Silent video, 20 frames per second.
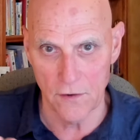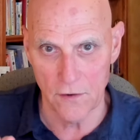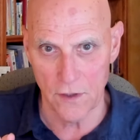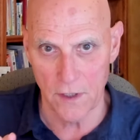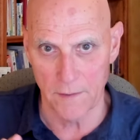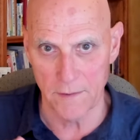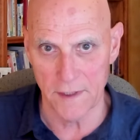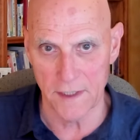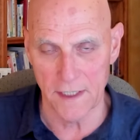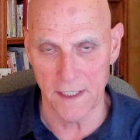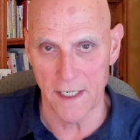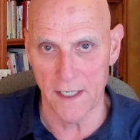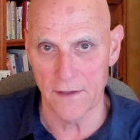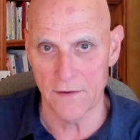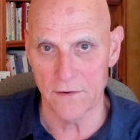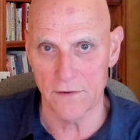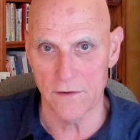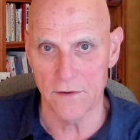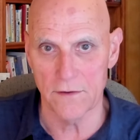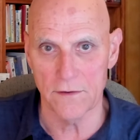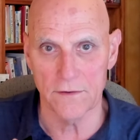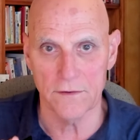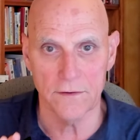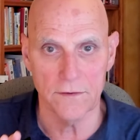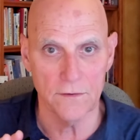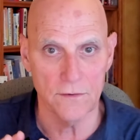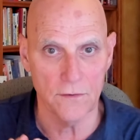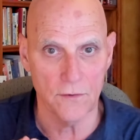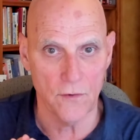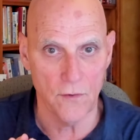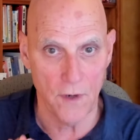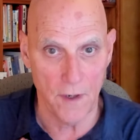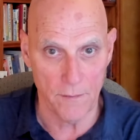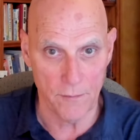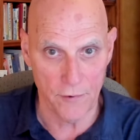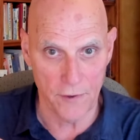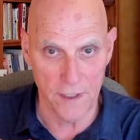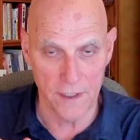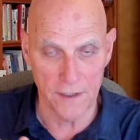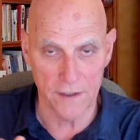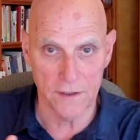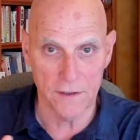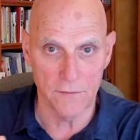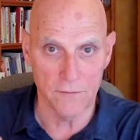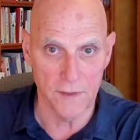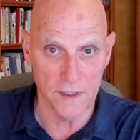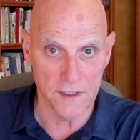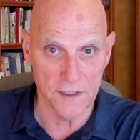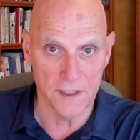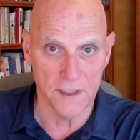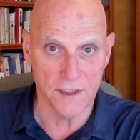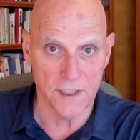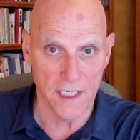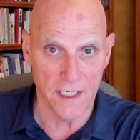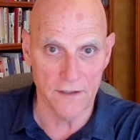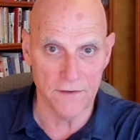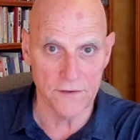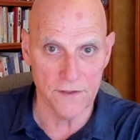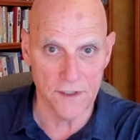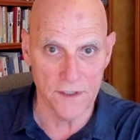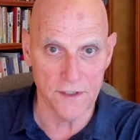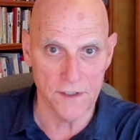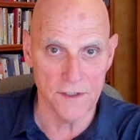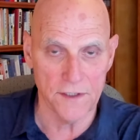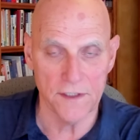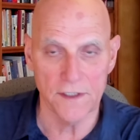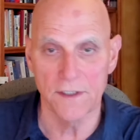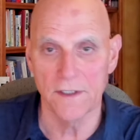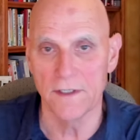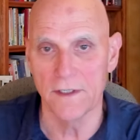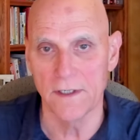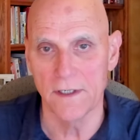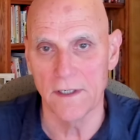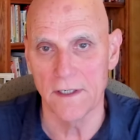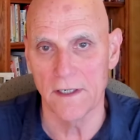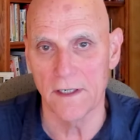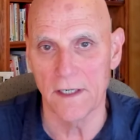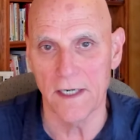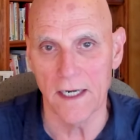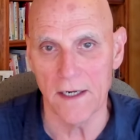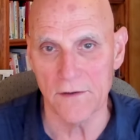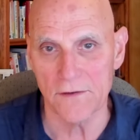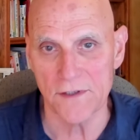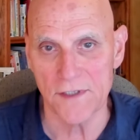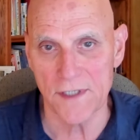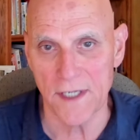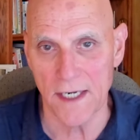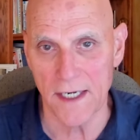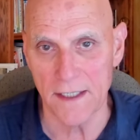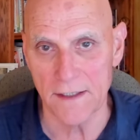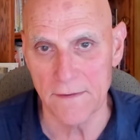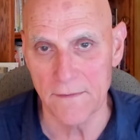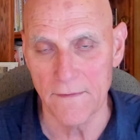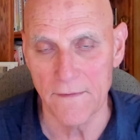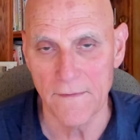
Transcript: coming together to cooperate to reach the challenges outside